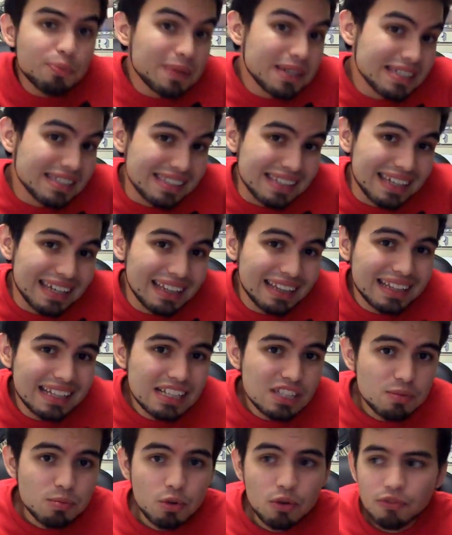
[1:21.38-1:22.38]
you be seeing
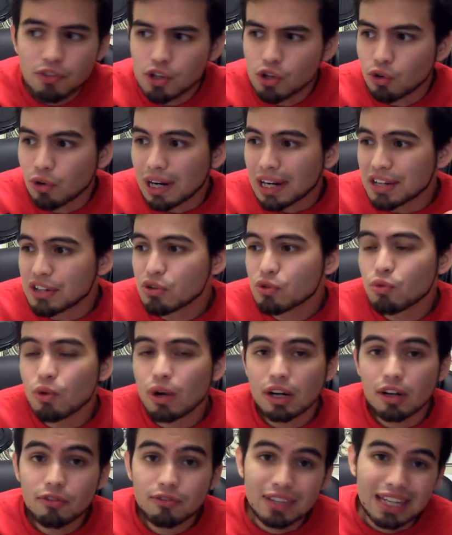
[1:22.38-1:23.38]
this movie or are you
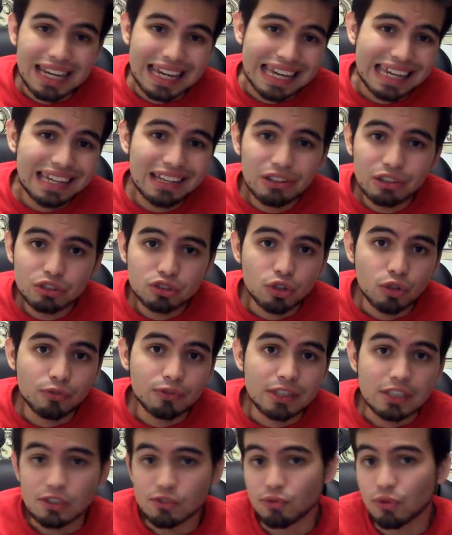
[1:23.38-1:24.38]
one of the haters
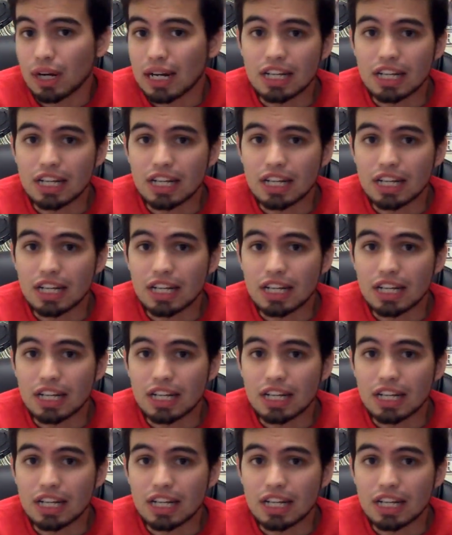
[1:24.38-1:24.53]
of this